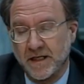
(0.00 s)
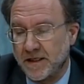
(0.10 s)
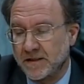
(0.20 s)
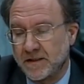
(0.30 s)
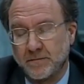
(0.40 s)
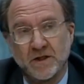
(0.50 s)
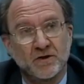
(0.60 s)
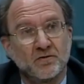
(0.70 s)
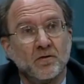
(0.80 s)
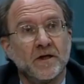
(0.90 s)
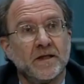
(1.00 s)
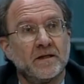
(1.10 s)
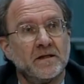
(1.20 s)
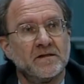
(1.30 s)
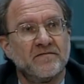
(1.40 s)
is to be sure
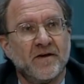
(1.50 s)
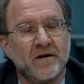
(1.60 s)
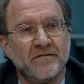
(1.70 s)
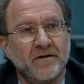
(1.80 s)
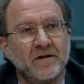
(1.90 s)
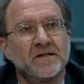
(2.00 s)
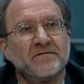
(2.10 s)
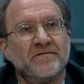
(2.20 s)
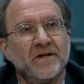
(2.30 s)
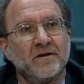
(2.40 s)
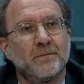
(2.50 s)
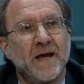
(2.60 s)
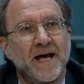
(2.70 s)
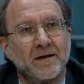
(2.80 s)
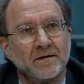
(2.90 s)
that these very, very severe
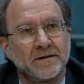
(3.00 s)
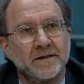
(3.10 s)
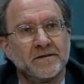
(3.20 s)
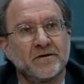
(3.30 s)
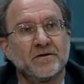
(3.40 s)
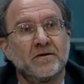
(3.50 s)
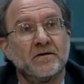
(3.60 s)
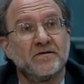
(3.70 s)
penalties are